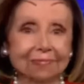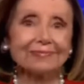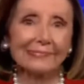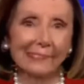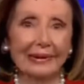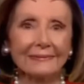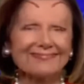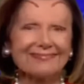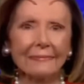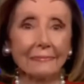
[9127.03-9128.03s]
Okay. Um,
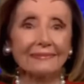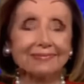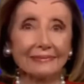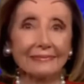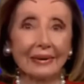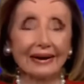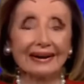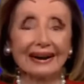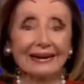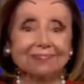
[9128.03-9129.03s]
House Drinker.
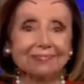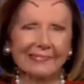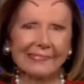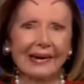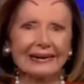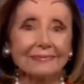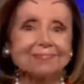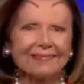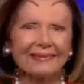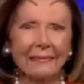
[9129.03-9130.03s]
Yeah. Are you
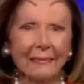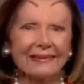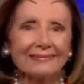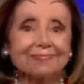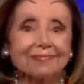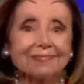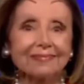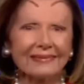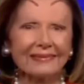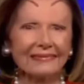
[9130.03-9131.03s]
afraid the Republicans are going to
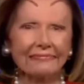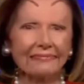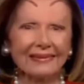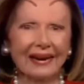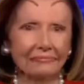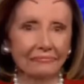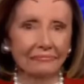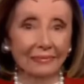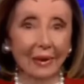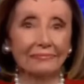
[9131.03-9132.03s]
vote you out?
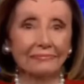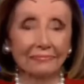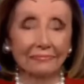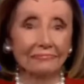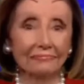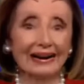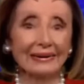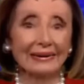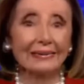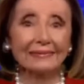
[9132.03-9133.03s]
Nope. Not at
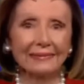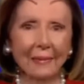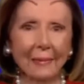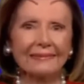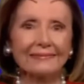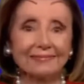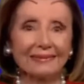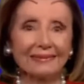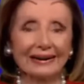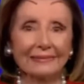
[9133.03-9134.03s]
all. How
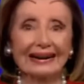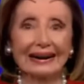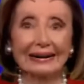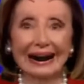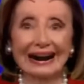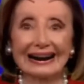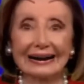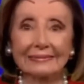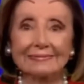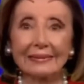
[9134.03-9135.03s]
come? Because I see the
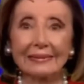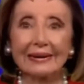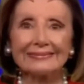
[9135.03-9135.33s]
future.